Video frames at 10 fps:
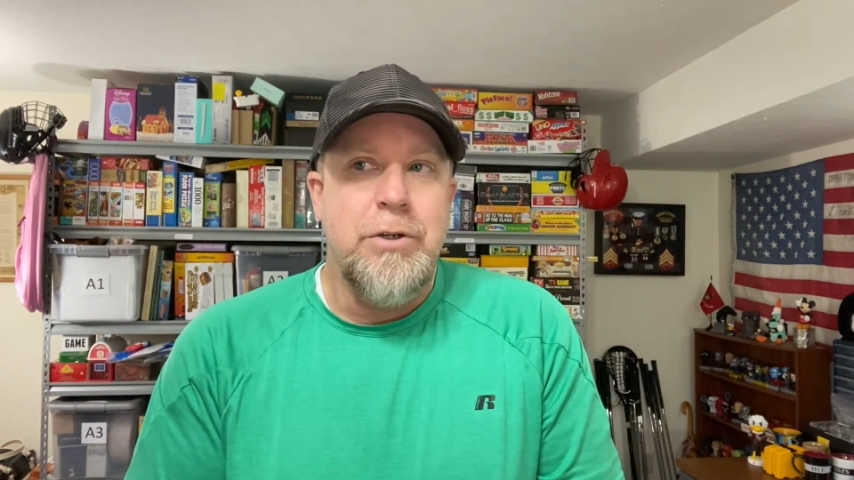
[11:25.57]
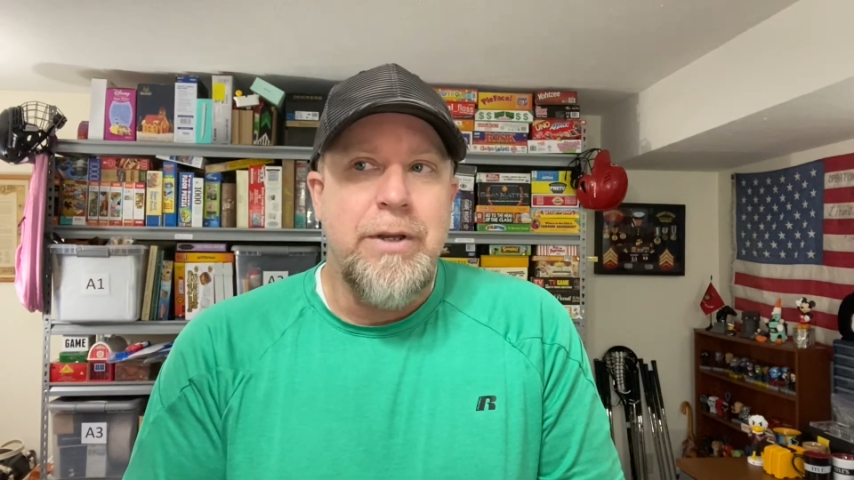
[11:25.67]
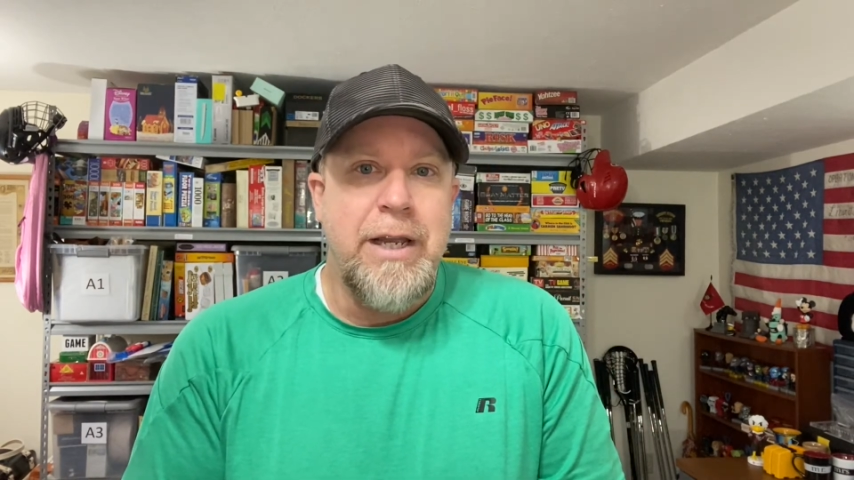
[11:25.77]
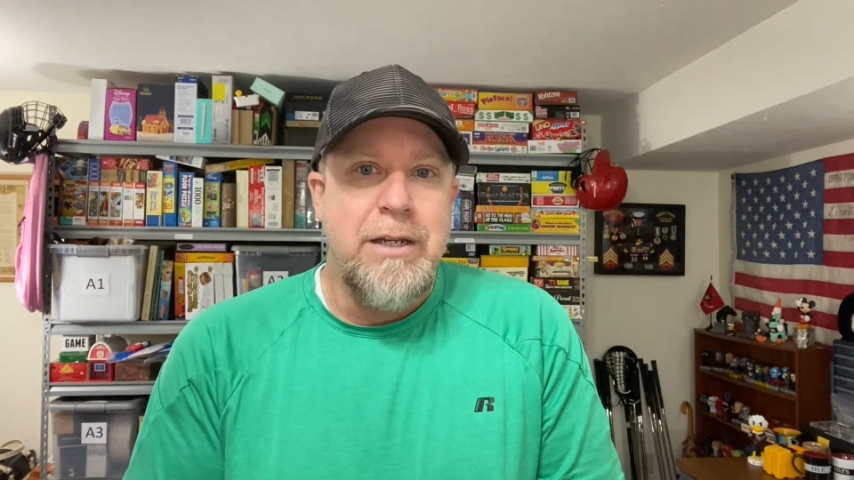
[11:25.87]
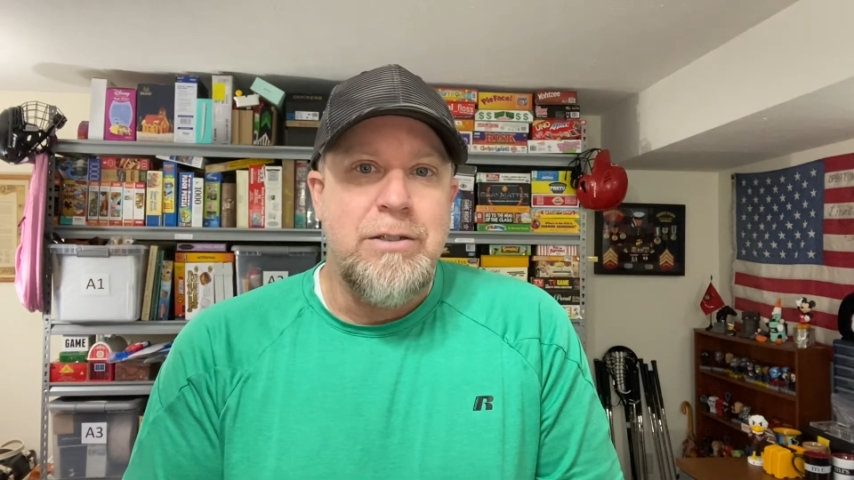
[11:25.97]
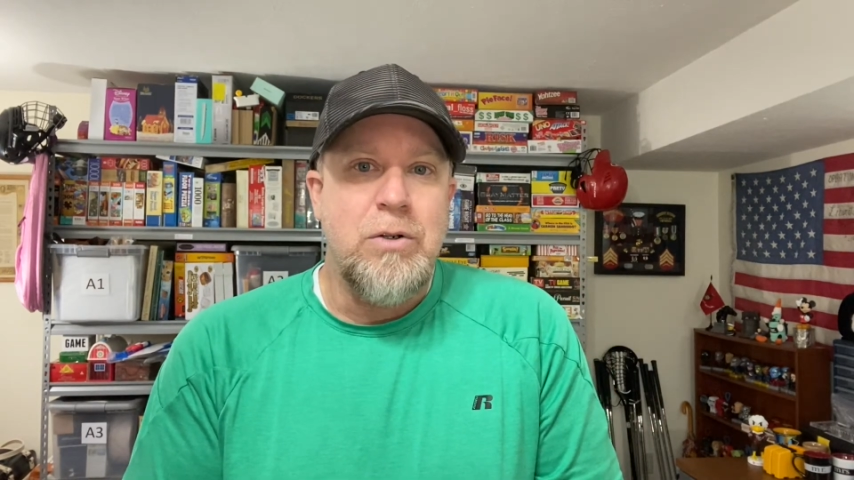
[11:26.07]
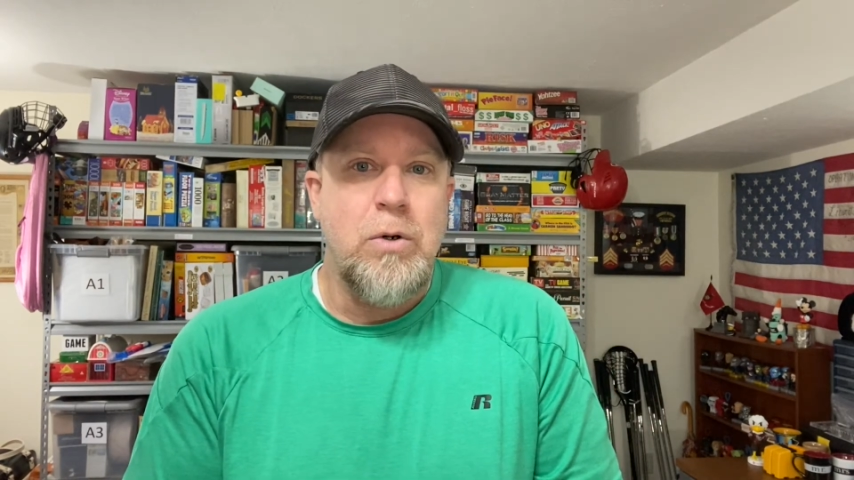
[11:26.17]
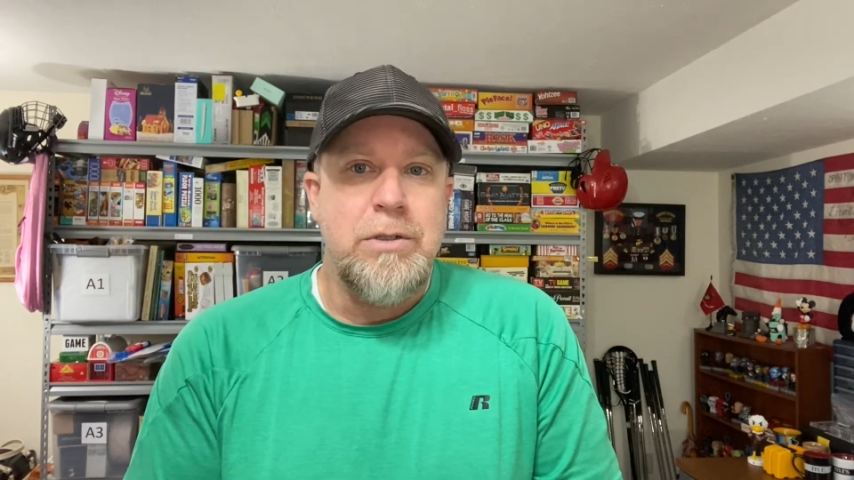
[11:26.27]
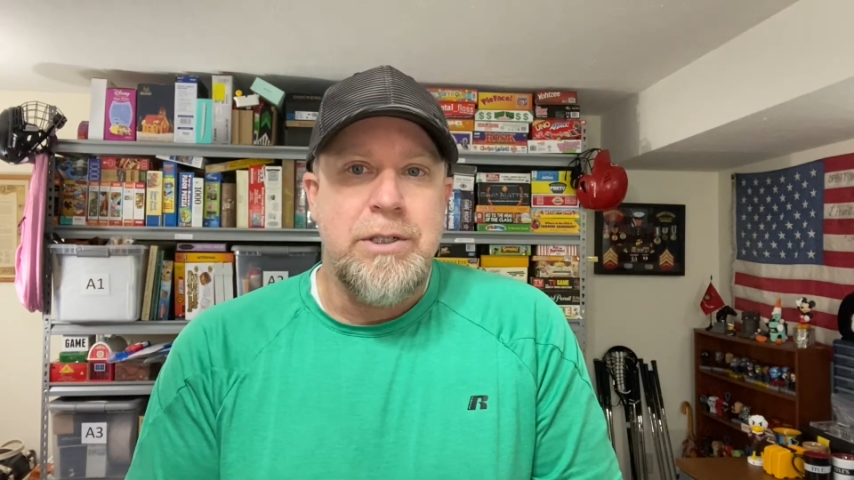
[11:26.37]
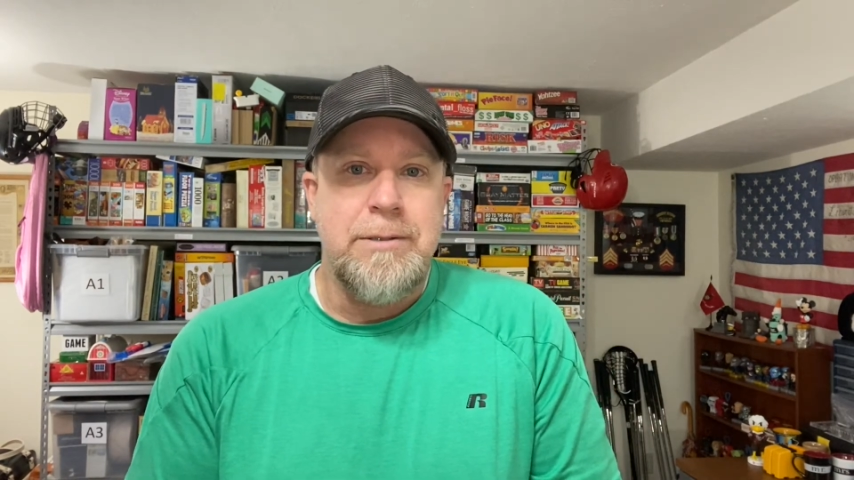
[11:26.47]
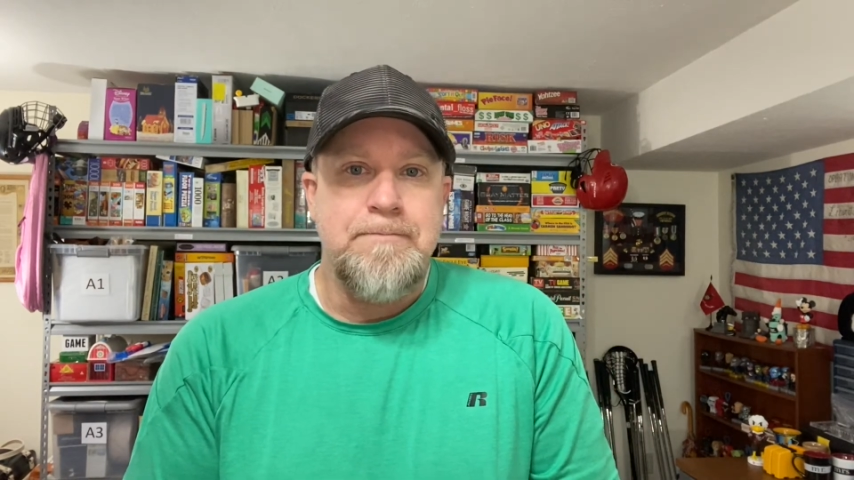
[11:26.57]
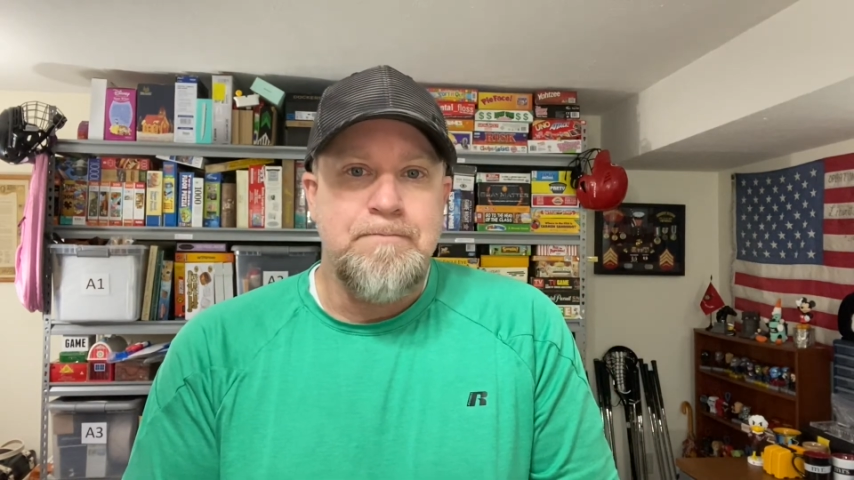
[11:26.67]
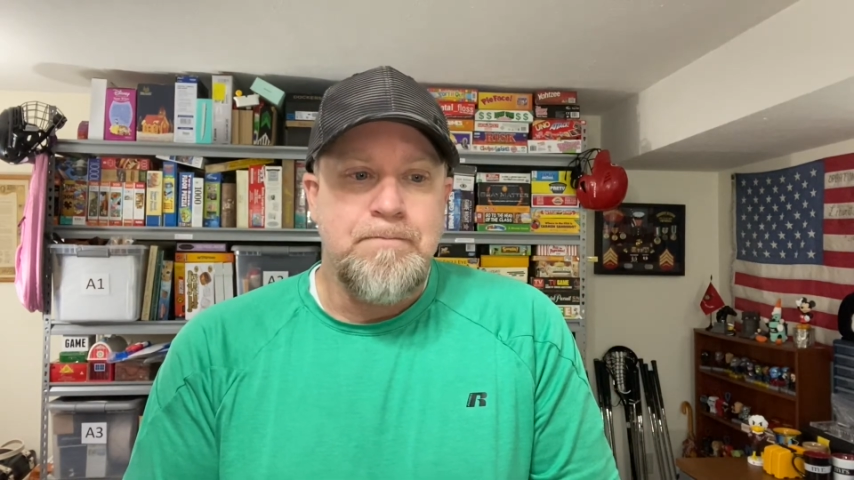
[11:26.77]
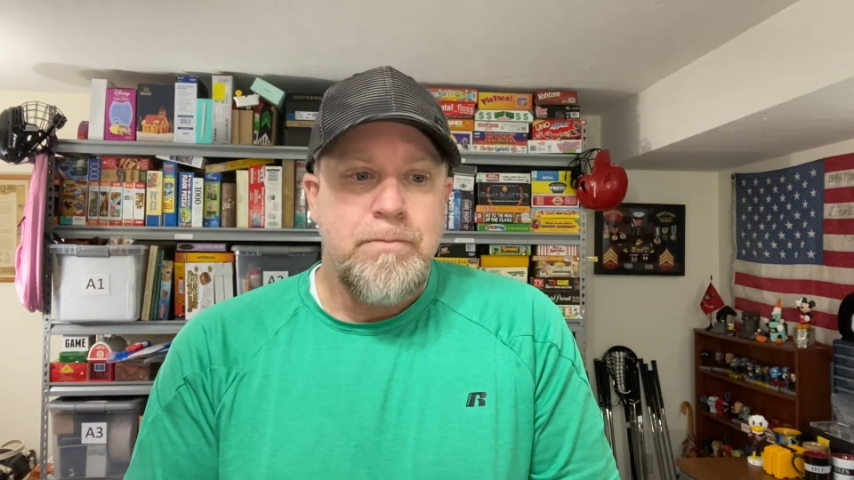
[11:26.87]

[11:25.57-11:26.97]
doing any sourcing.